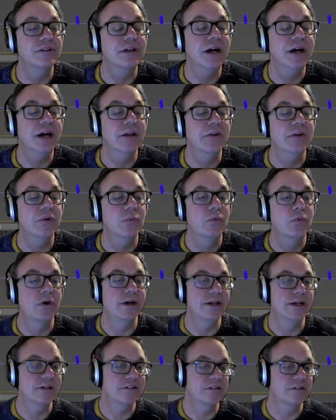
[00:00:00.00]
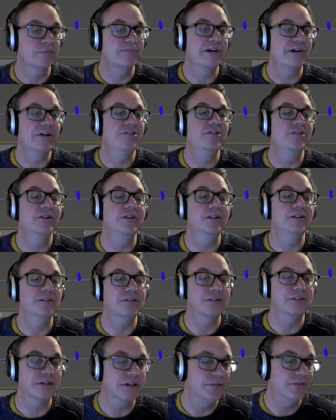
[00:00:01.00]
And what
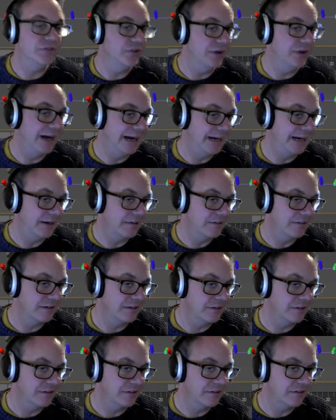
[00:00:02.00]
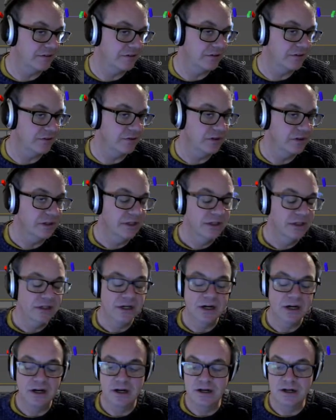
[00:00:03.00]
expressions gives you access to
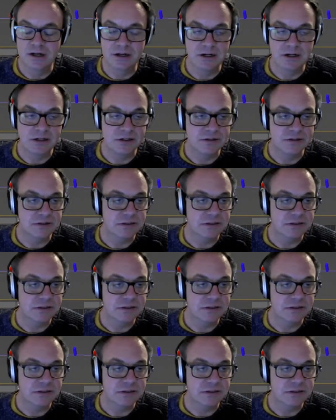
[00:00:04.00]
are